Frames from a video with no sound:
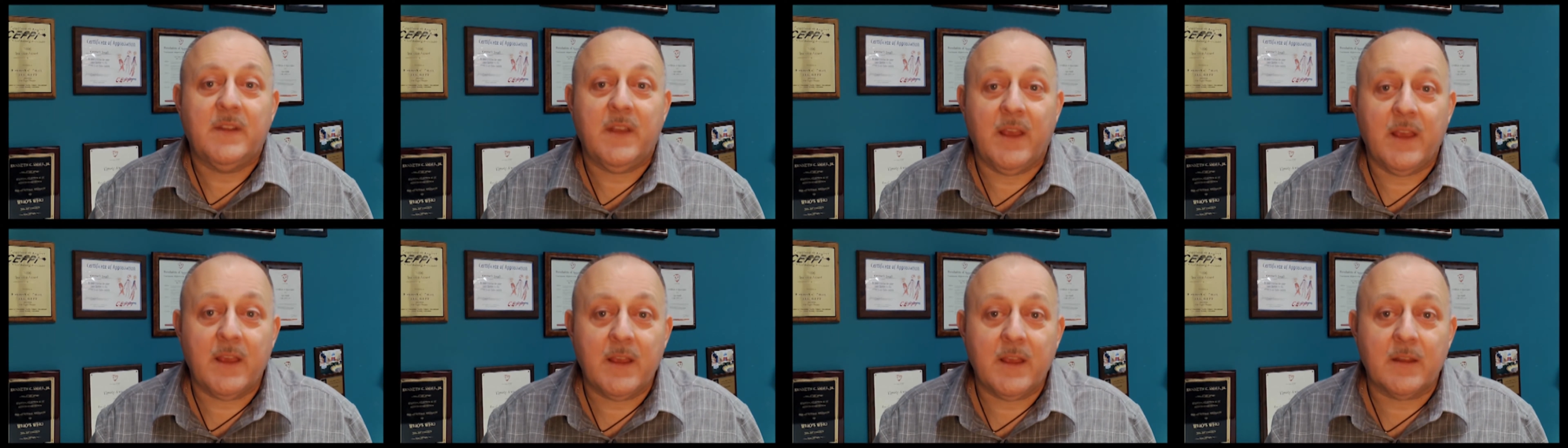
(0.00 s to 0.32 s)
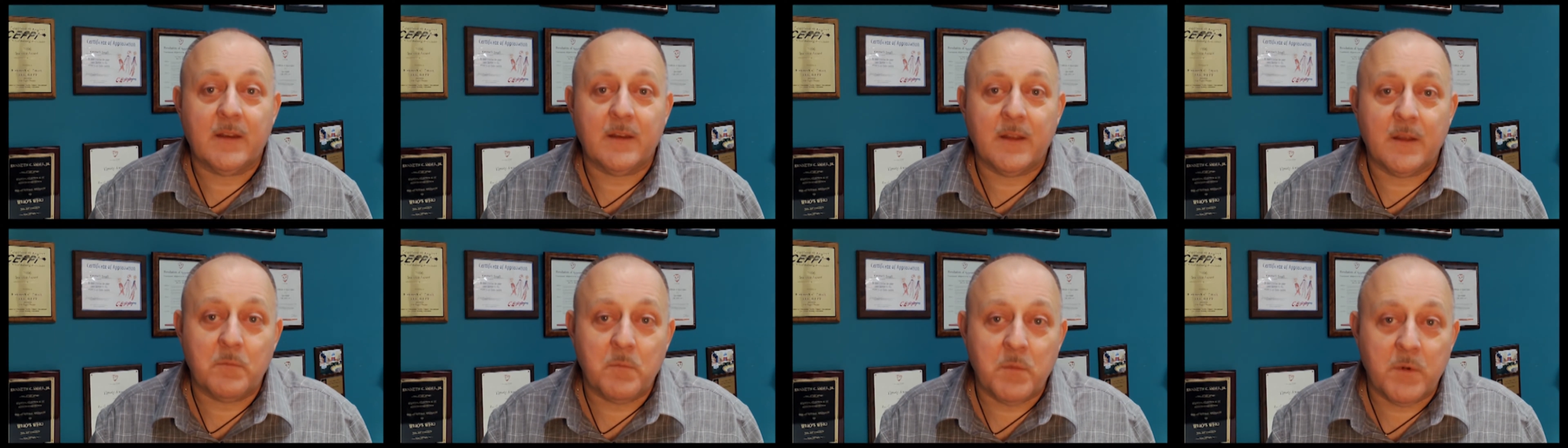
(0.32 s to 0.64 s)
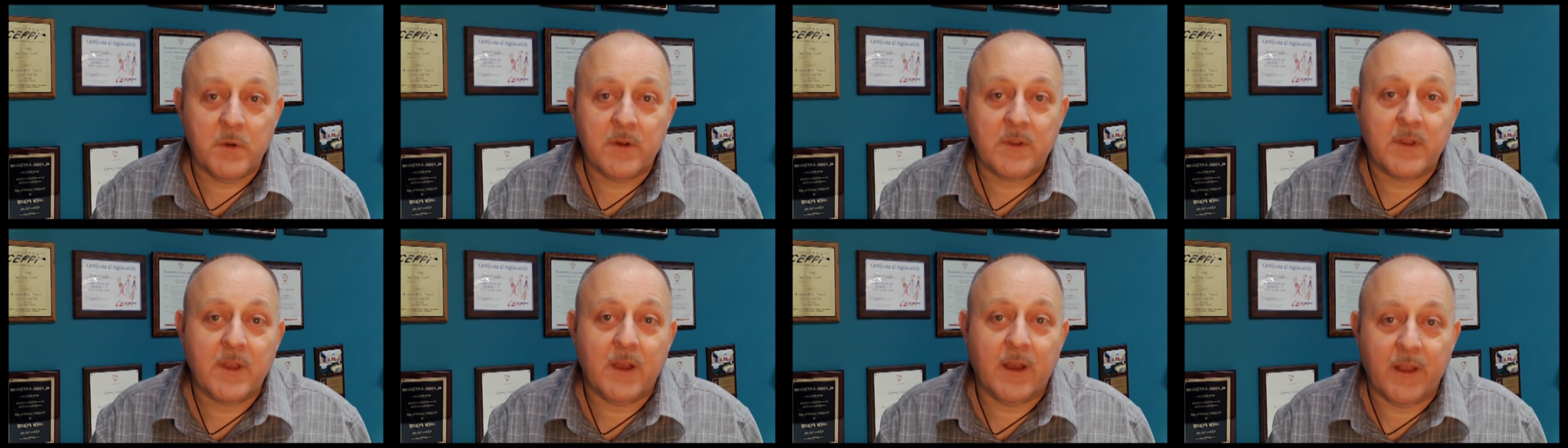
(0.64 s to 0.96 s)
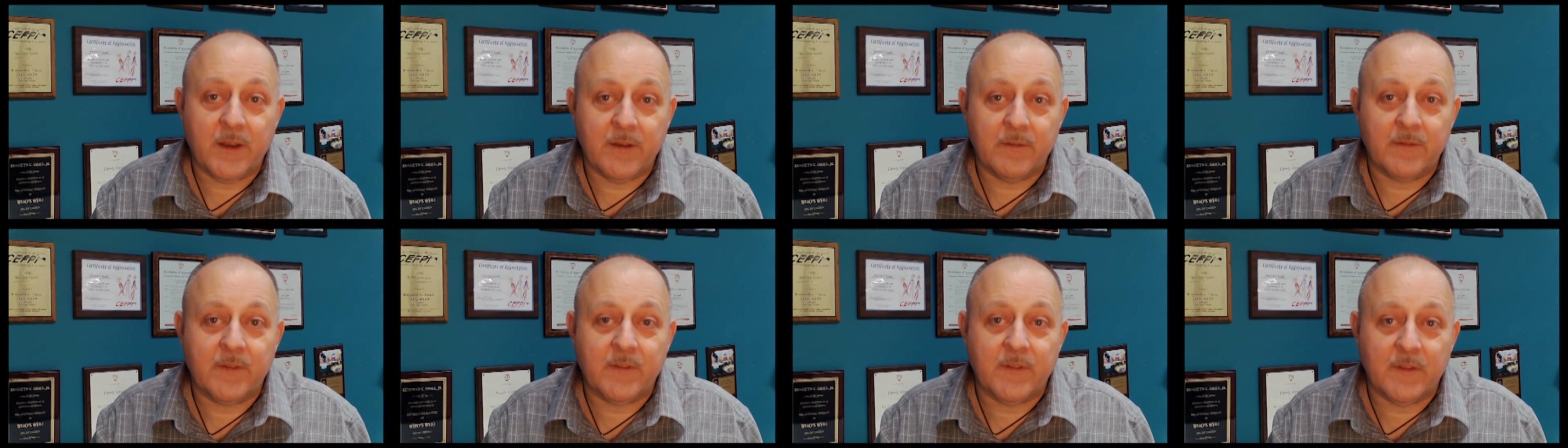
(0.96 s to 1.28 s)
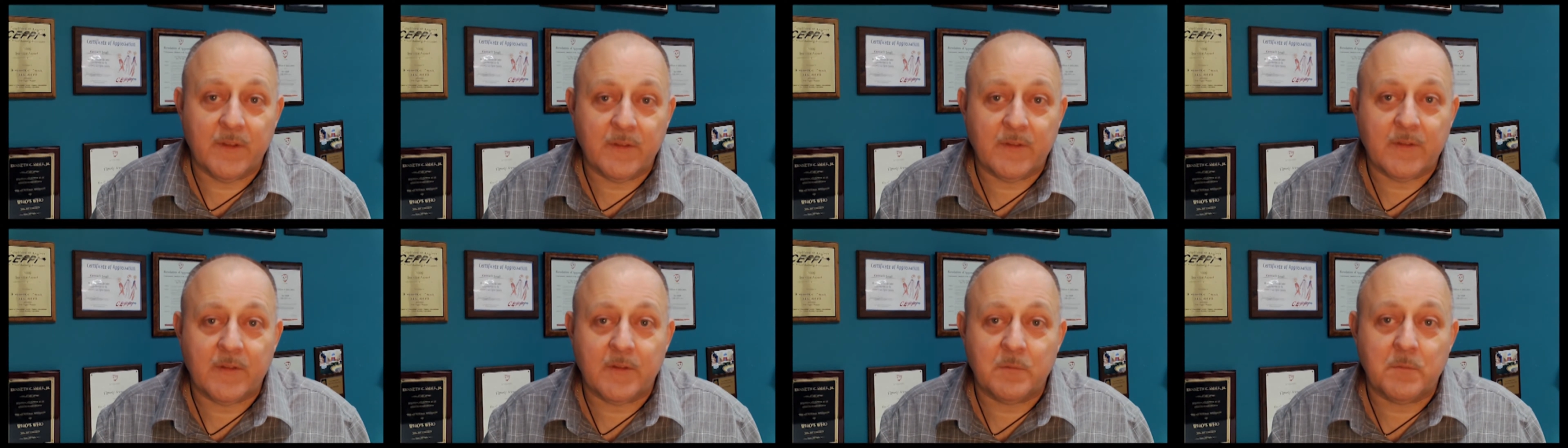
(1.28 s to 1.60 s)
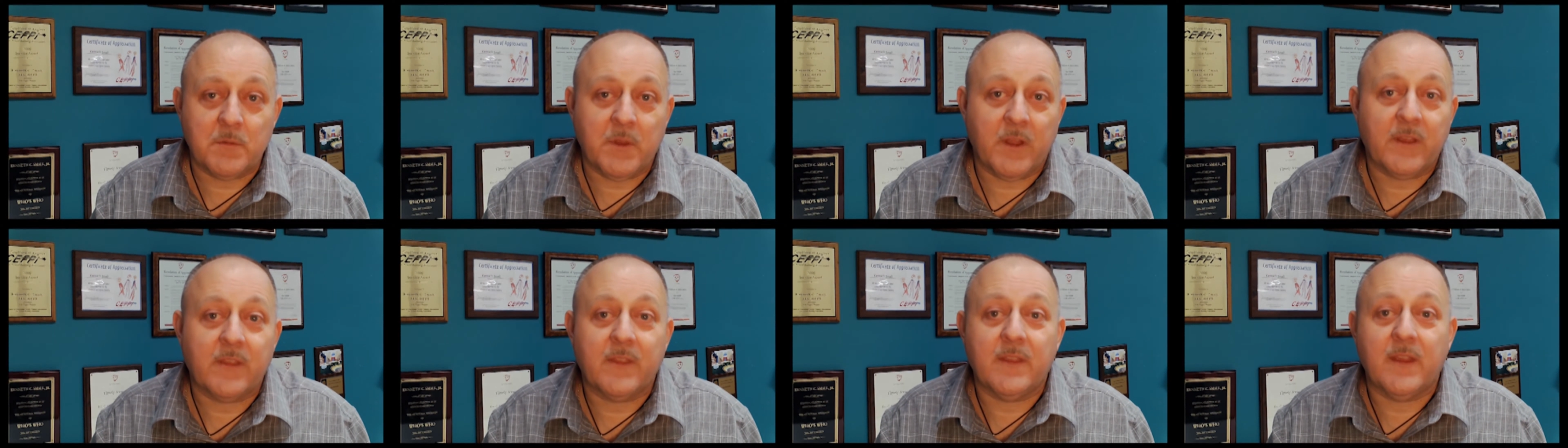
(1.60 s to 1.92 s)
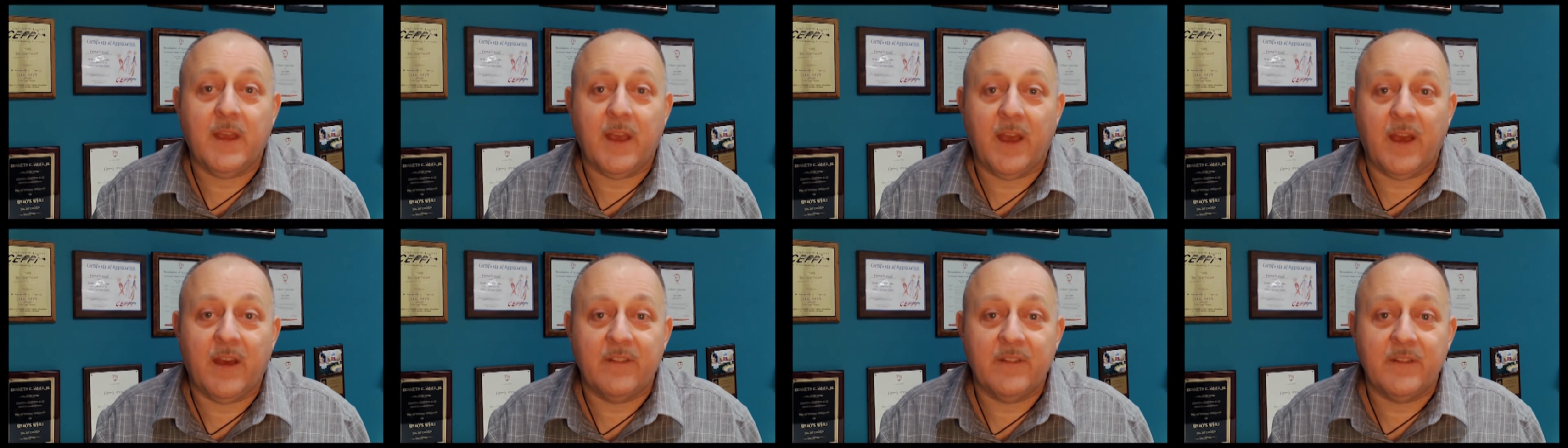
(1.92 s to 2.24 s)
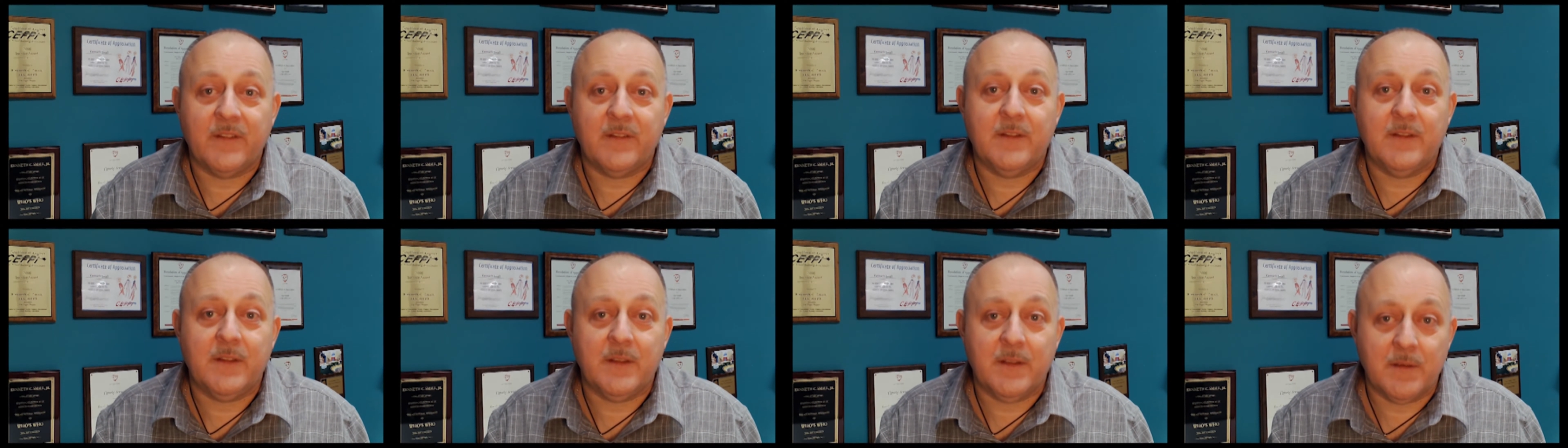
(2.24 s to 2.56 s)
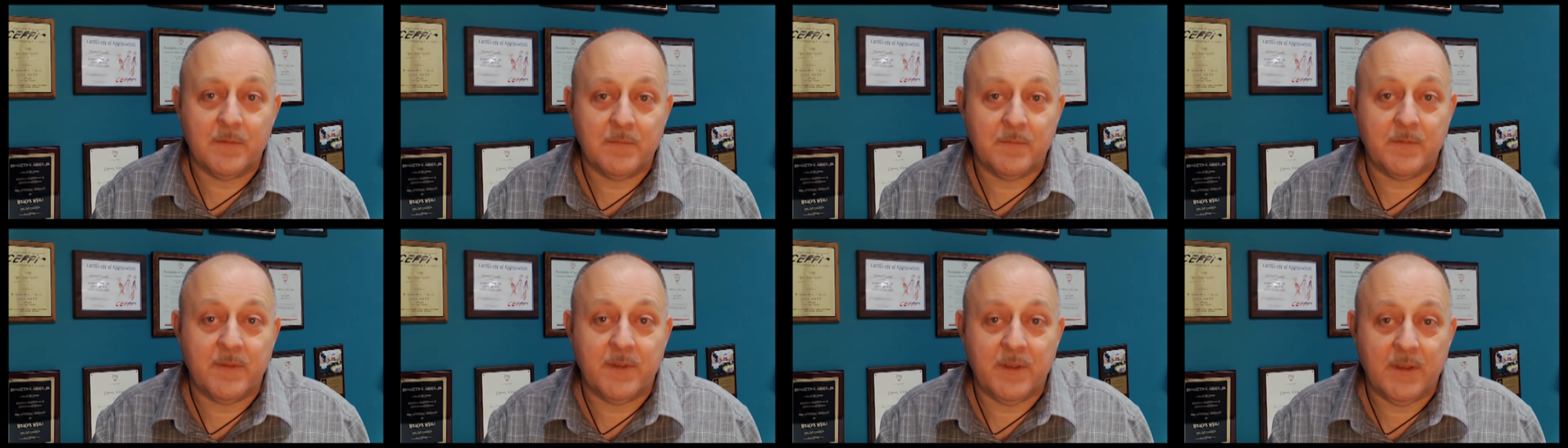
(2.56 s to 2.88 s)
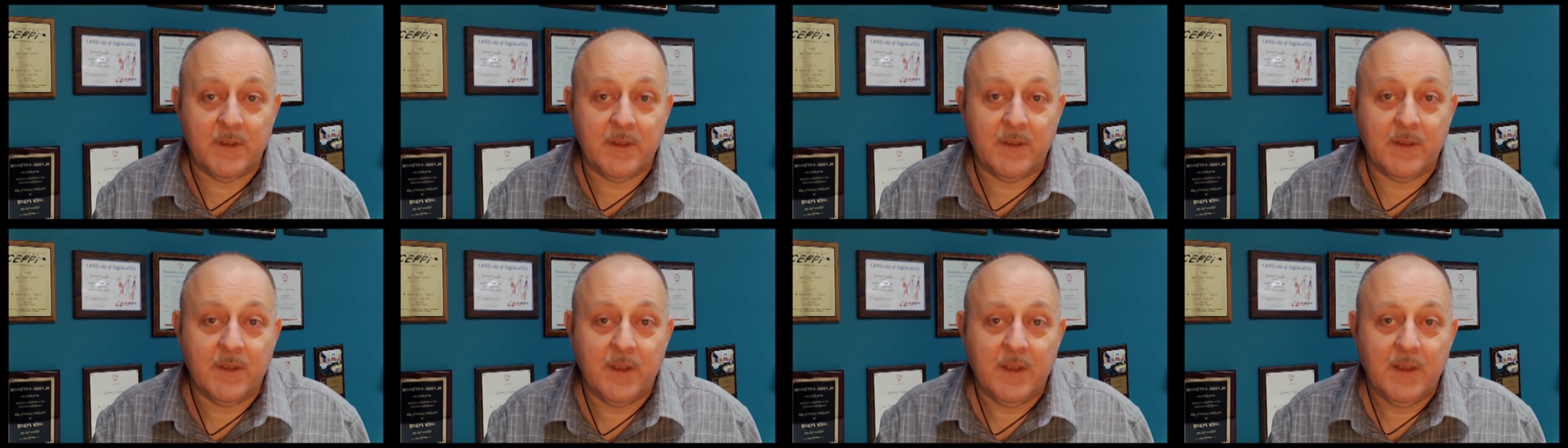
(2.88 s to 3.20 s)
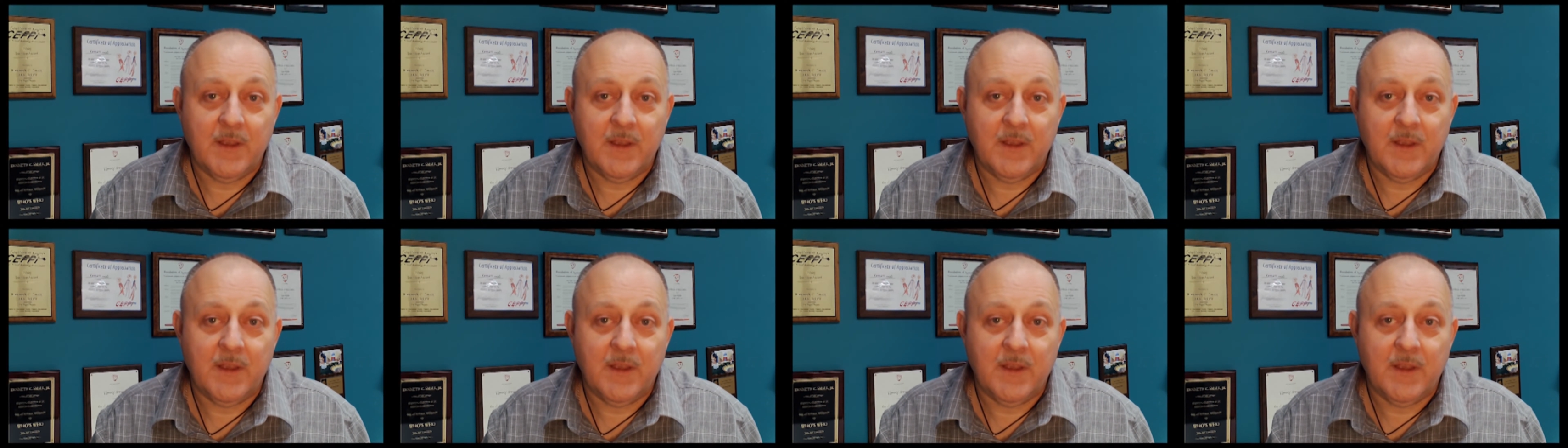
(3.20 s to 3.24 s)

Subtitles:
take a number kind of system like they have at DMV,